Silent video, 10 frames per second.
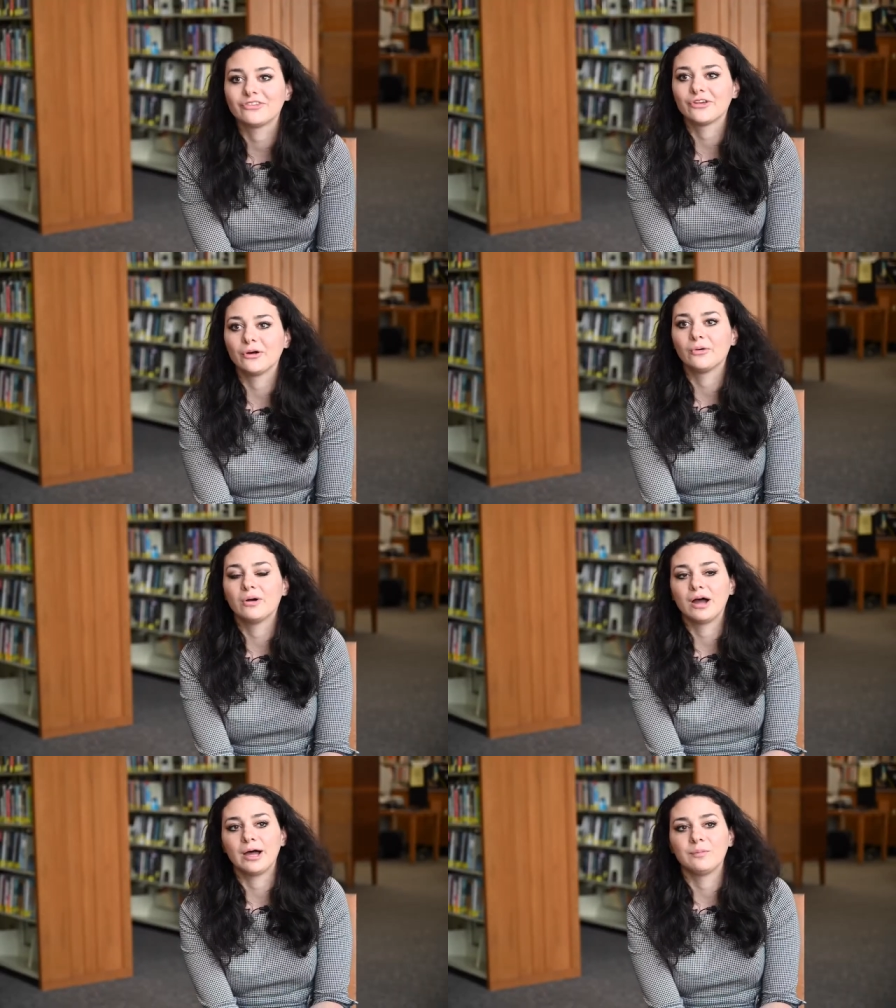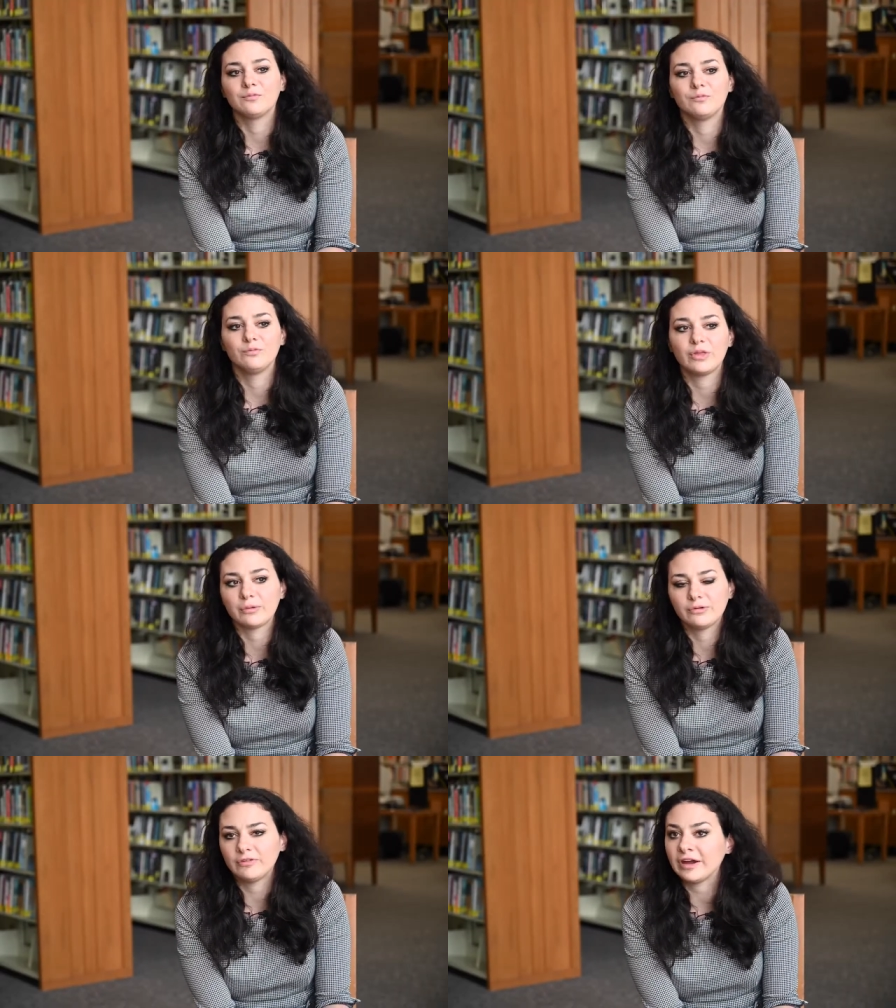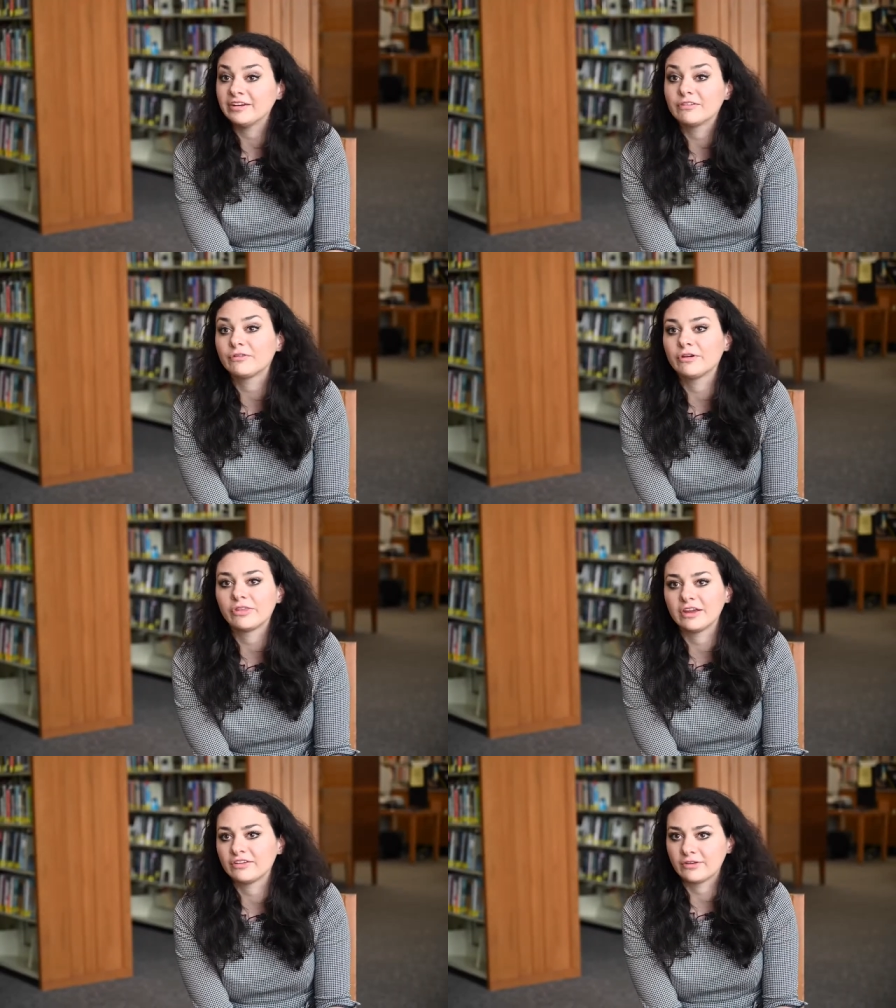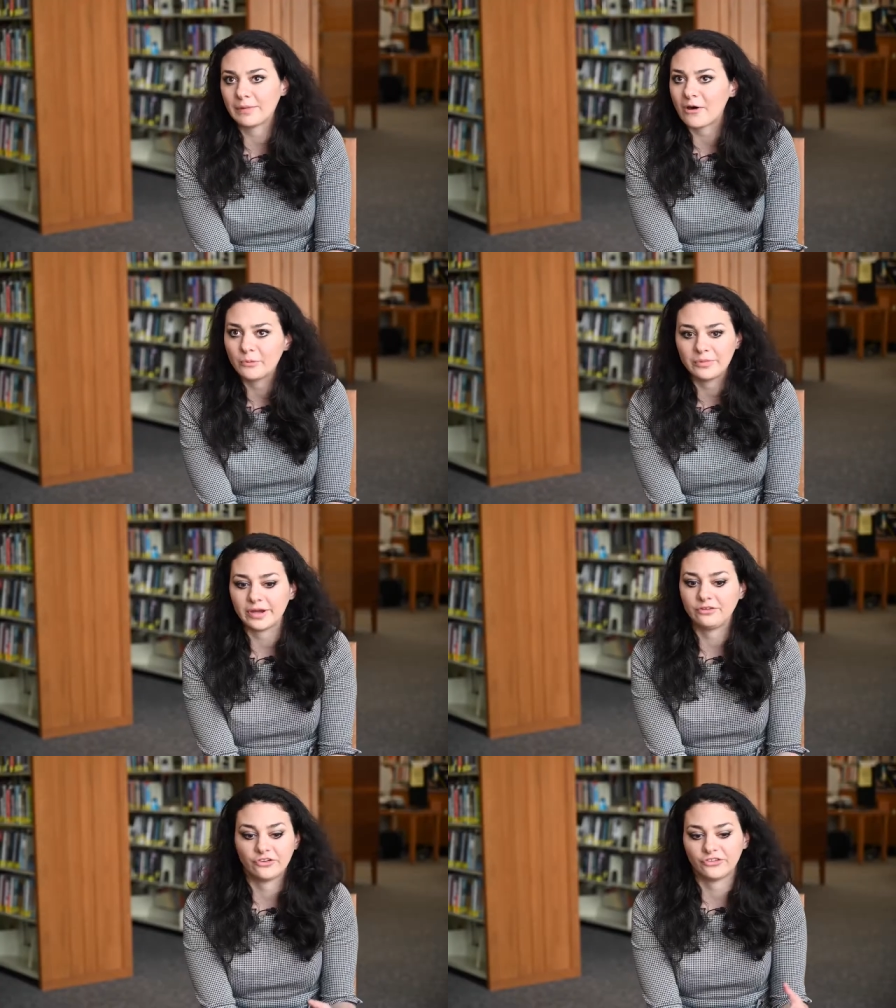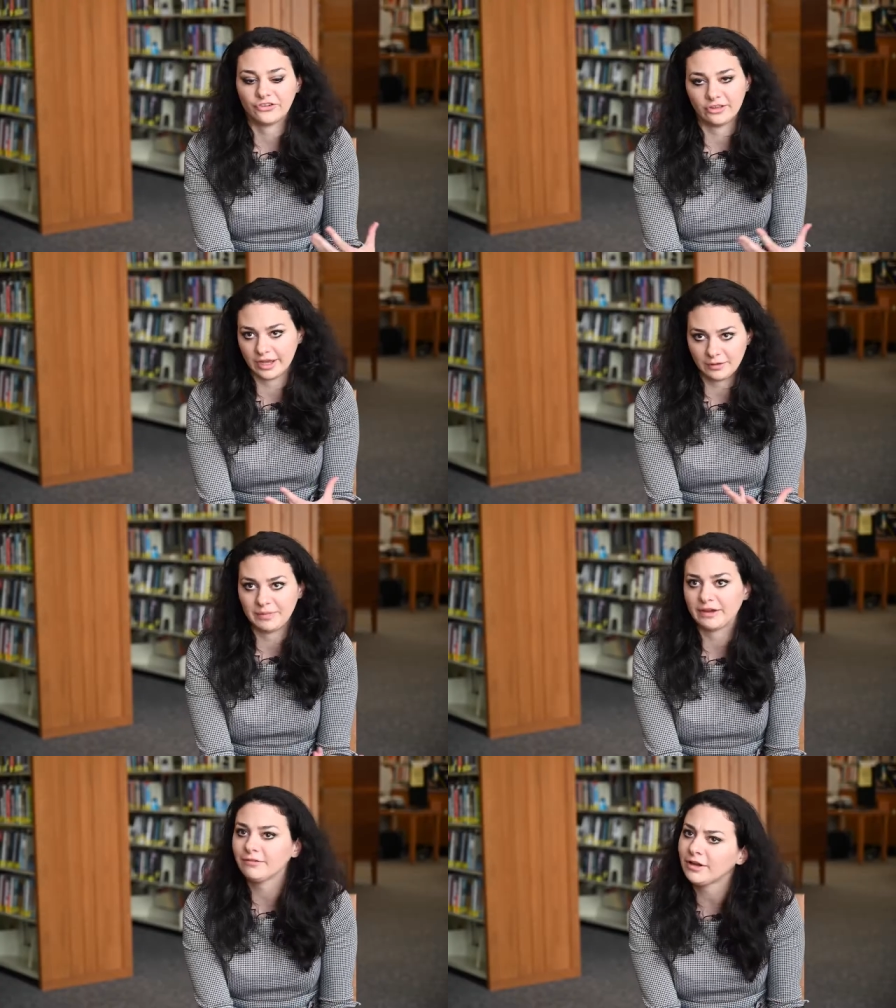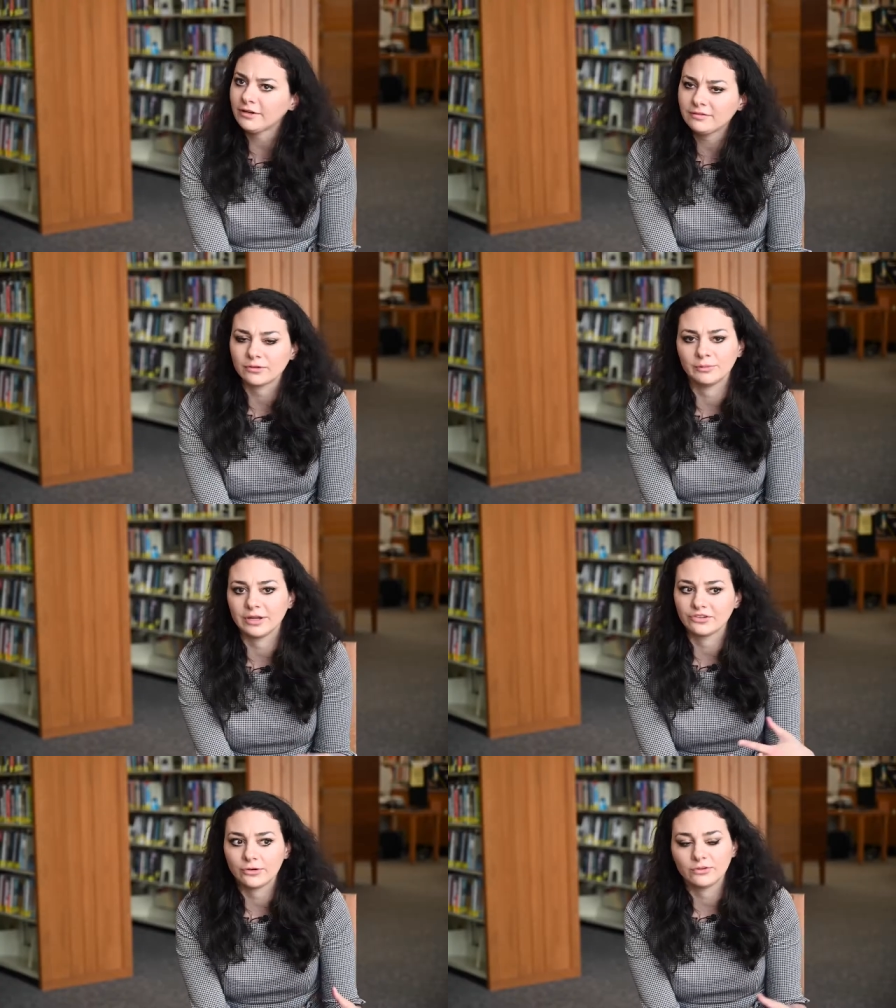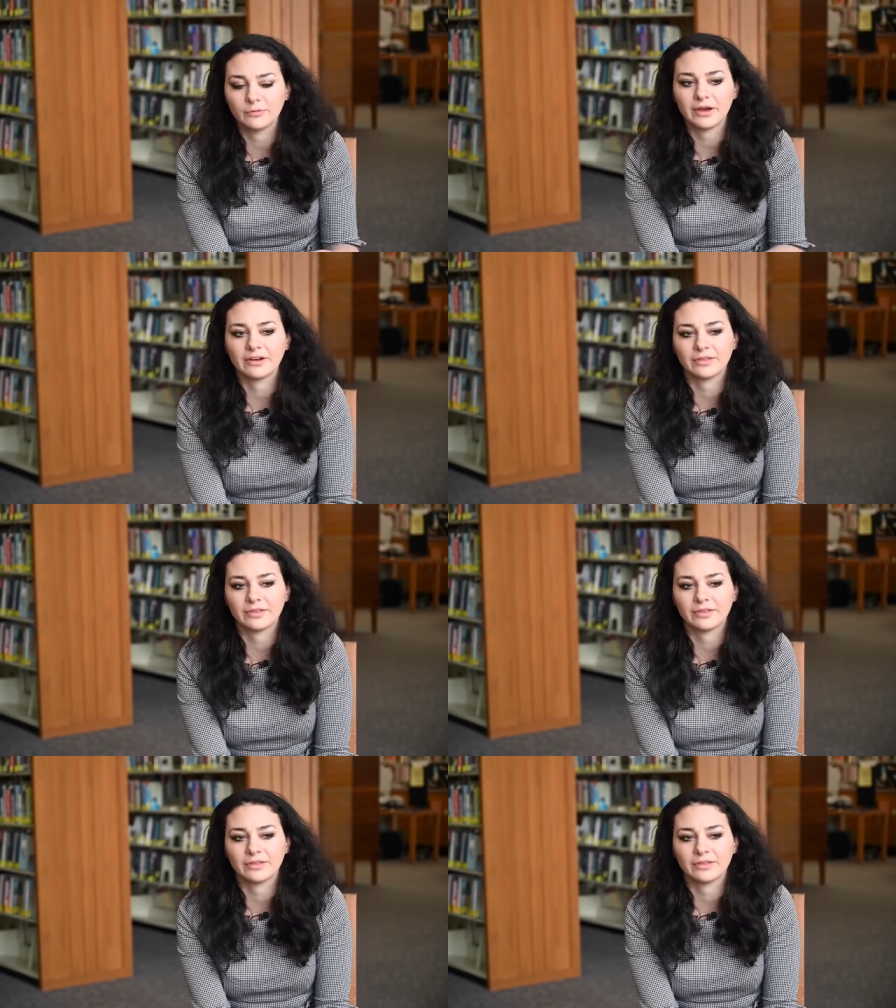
So um, they would find different things about me just to like make fun of or make jokes about.